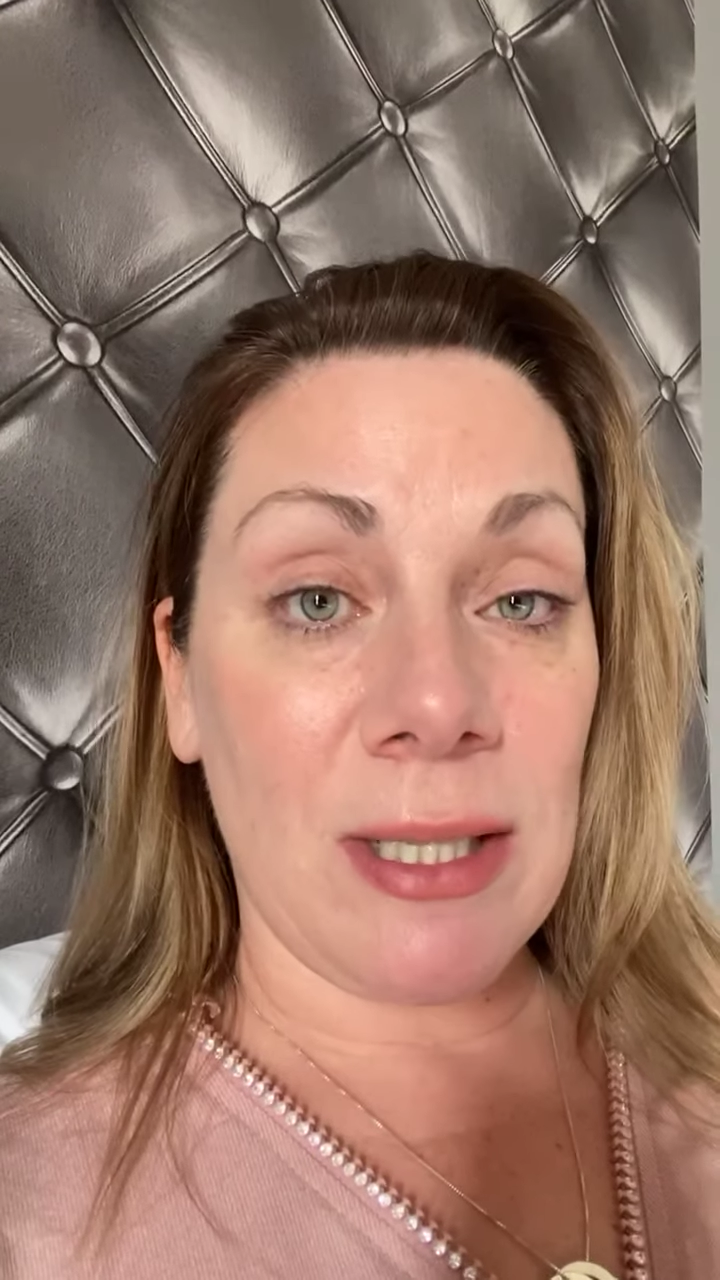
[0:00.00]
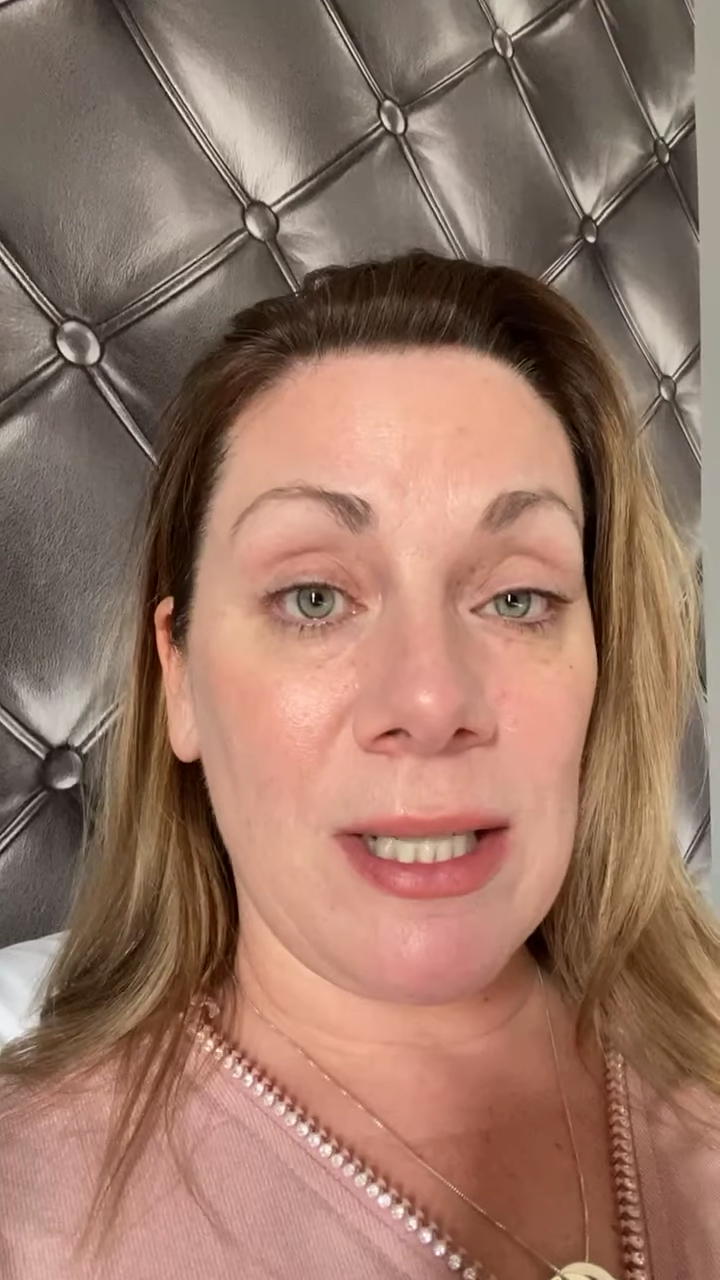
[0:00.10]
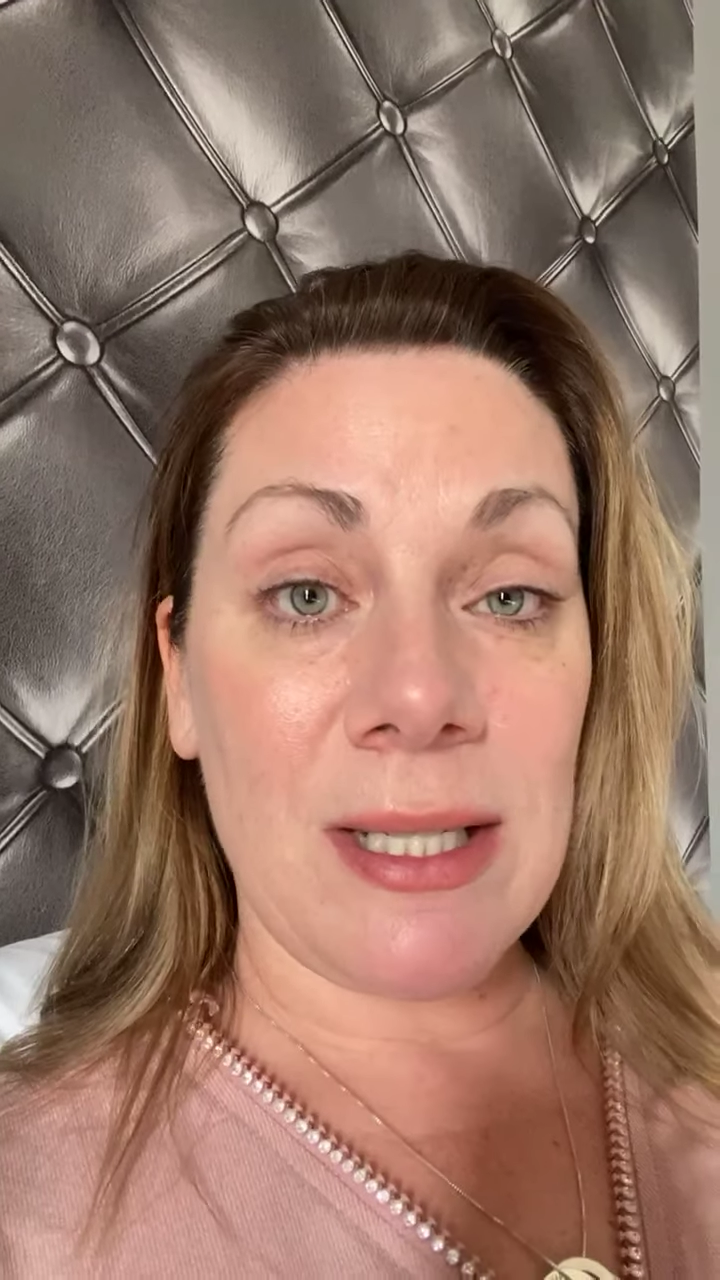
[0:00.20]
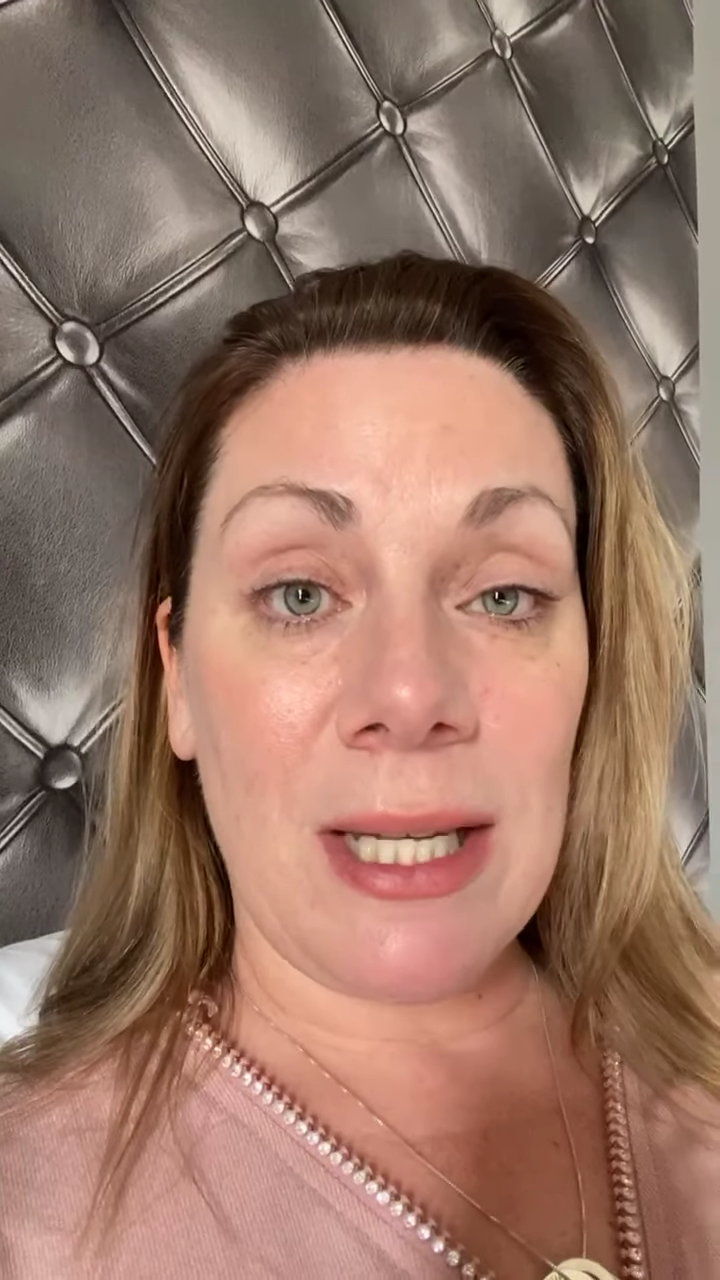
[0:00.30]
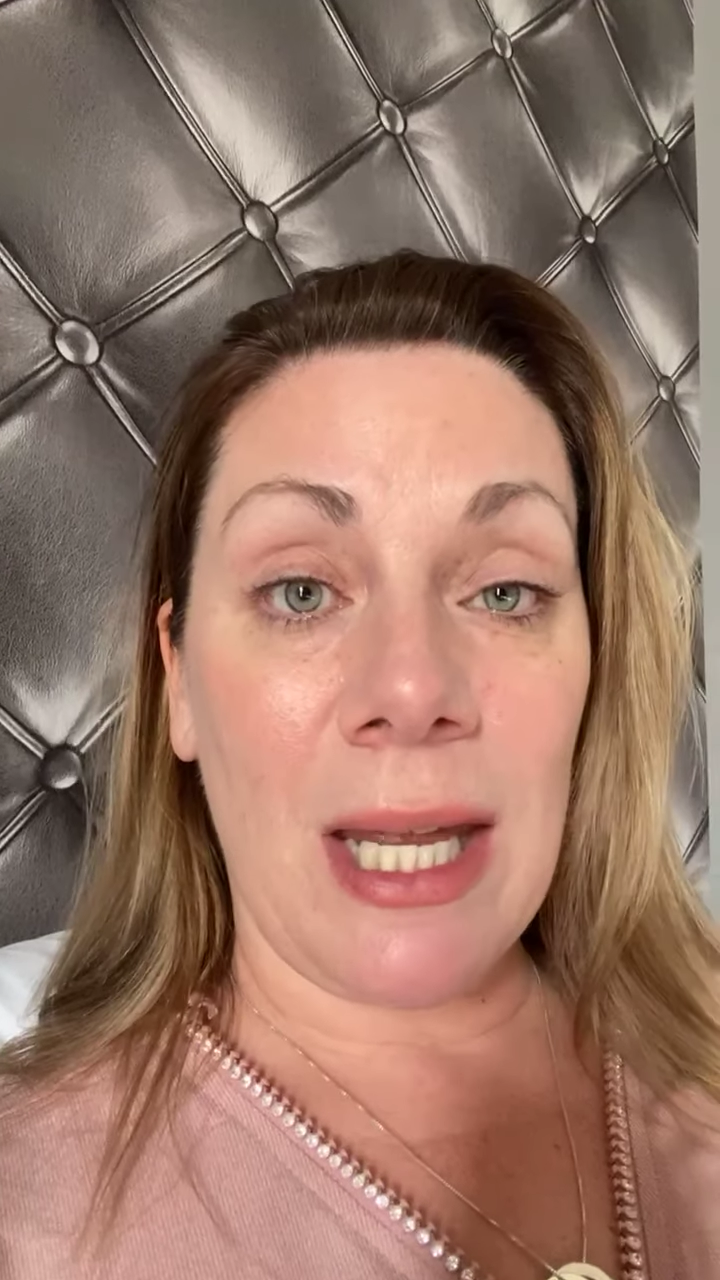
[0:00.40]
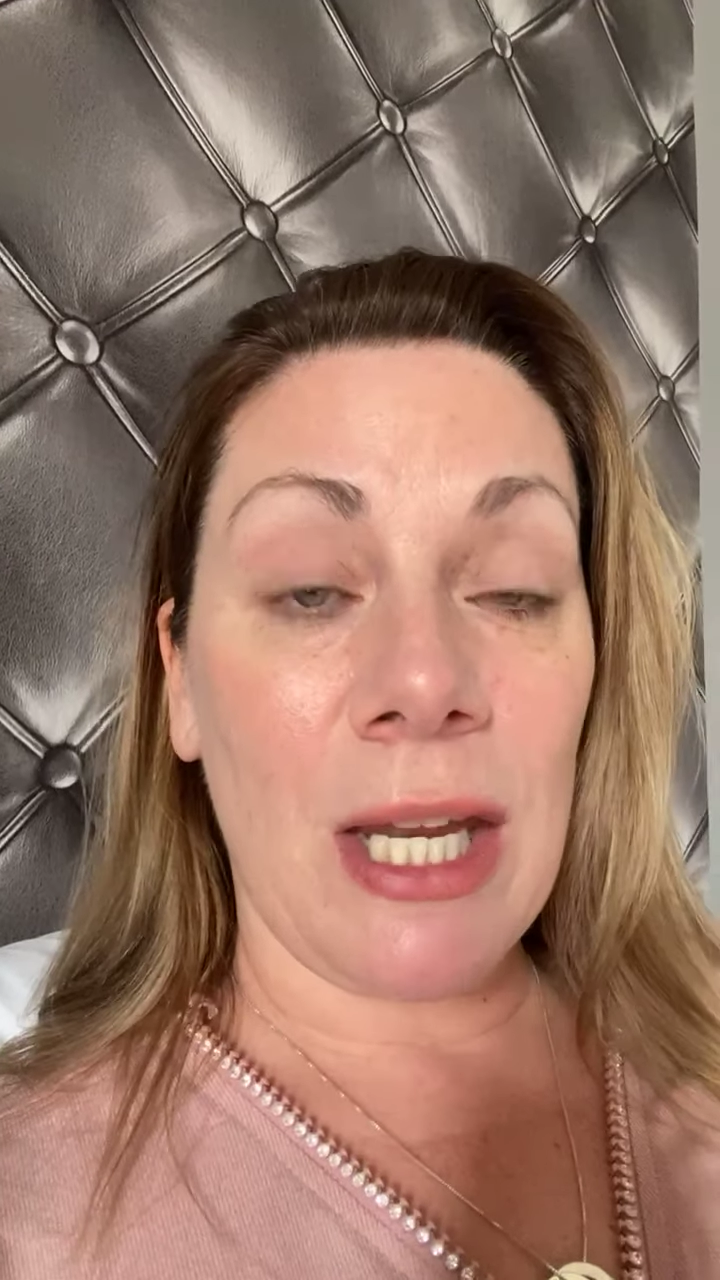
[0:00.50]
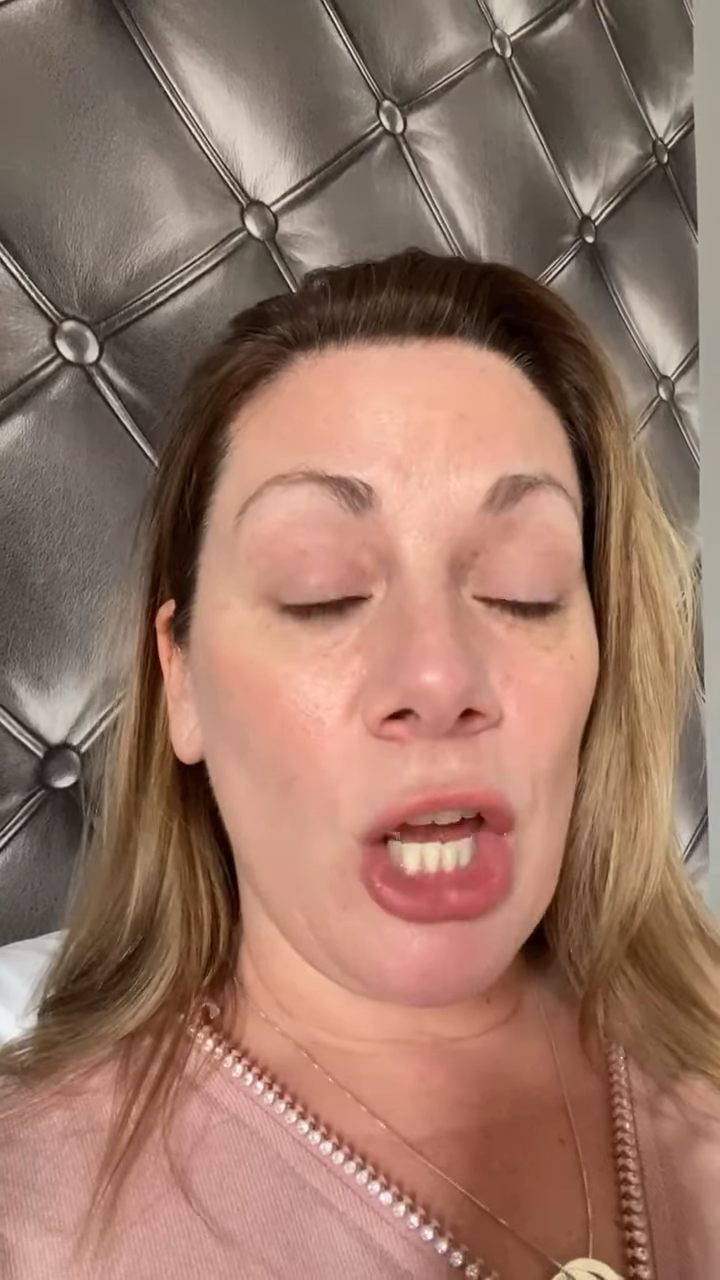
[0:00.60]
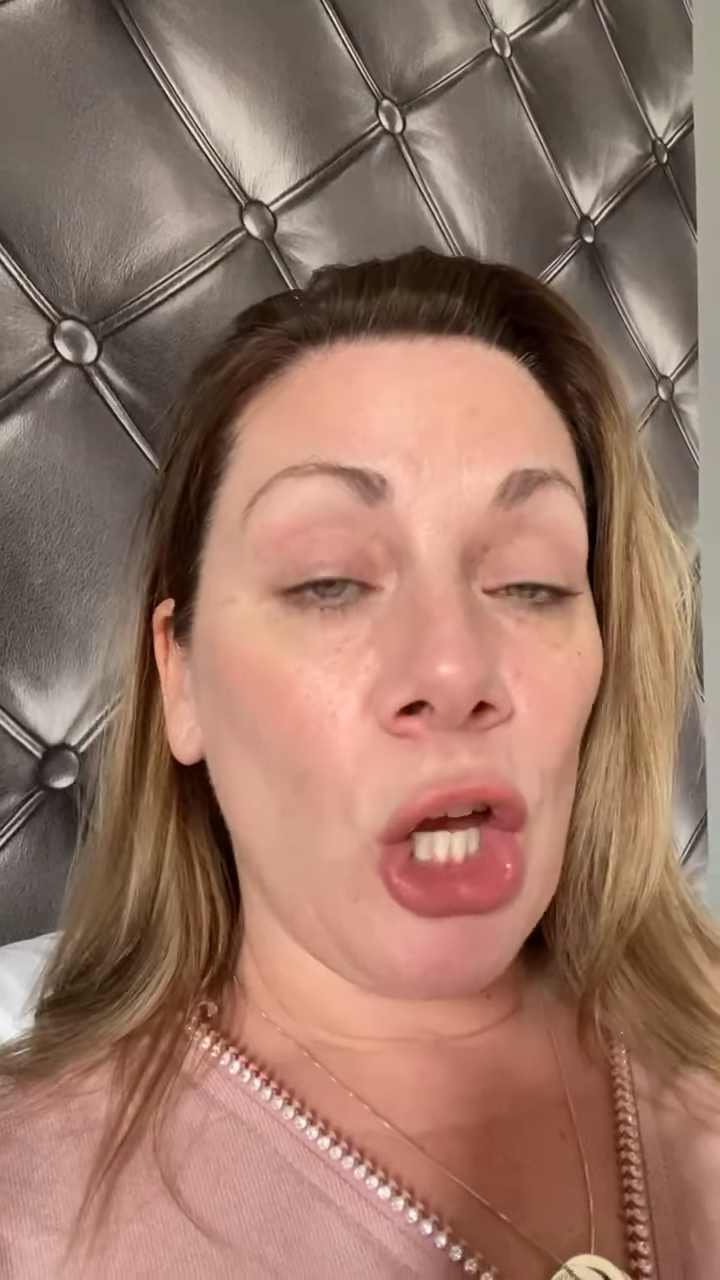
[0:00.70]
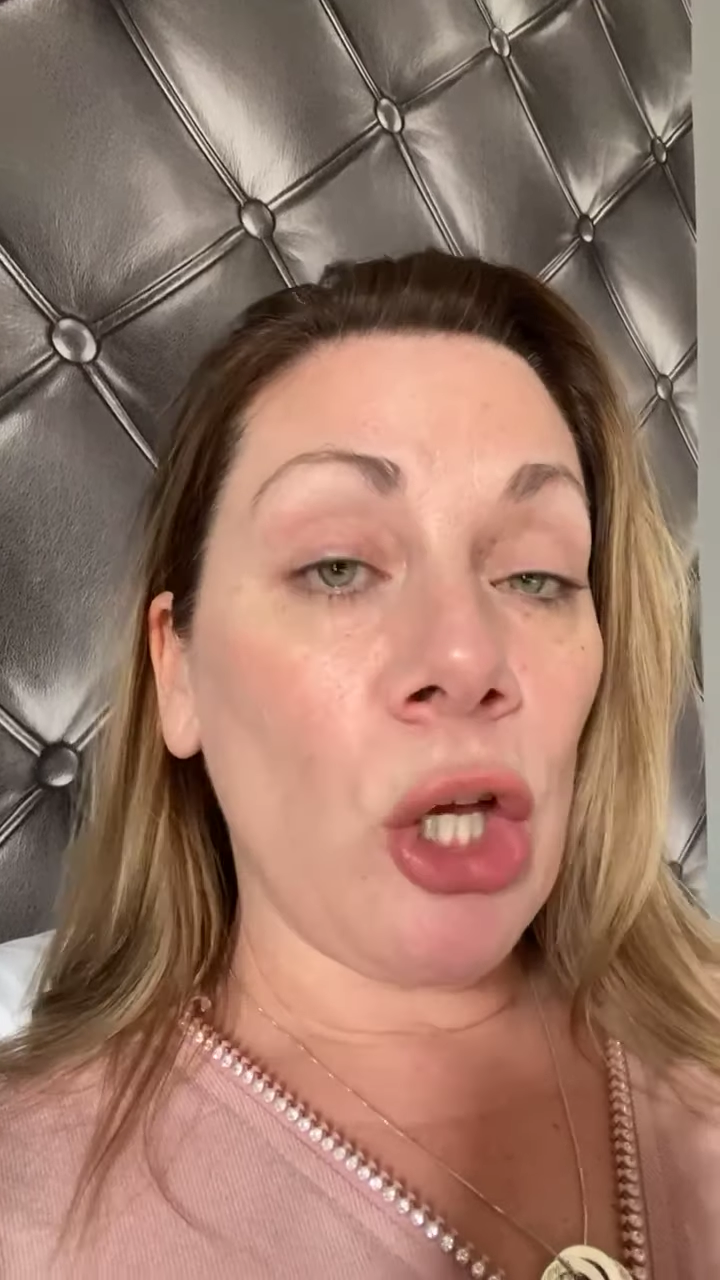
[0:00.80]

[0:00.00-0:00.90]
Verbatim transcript: to the skin,